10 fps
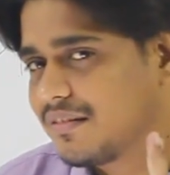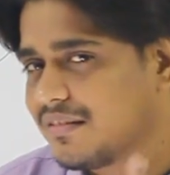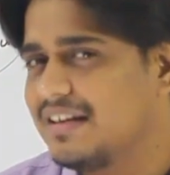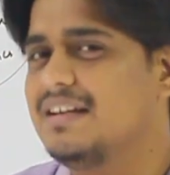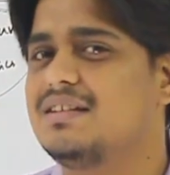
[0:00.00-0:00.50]

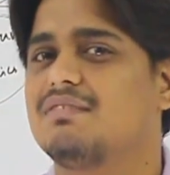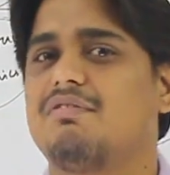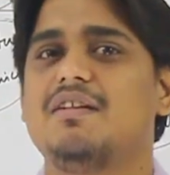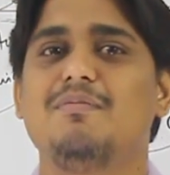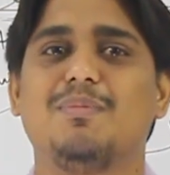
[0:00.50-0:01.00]
read,
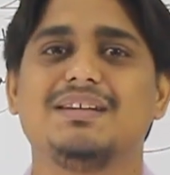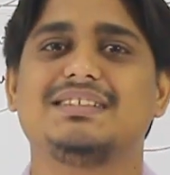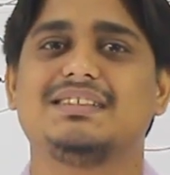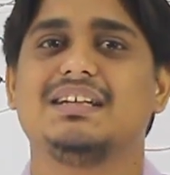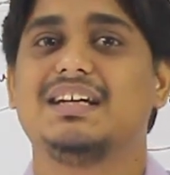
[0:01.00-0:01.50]
we
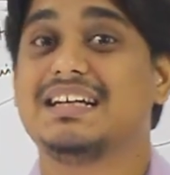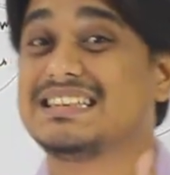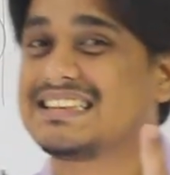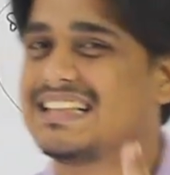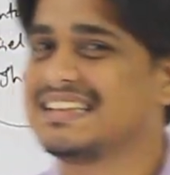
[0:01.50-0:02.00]
must
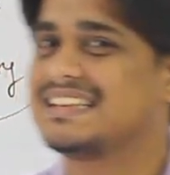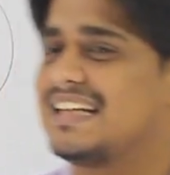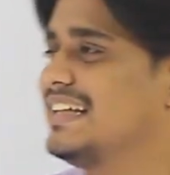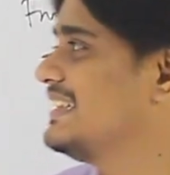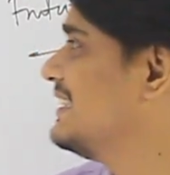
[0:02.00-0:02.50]

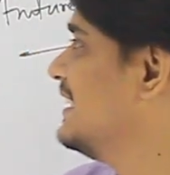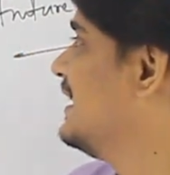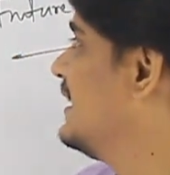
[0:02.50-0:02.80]
synthesize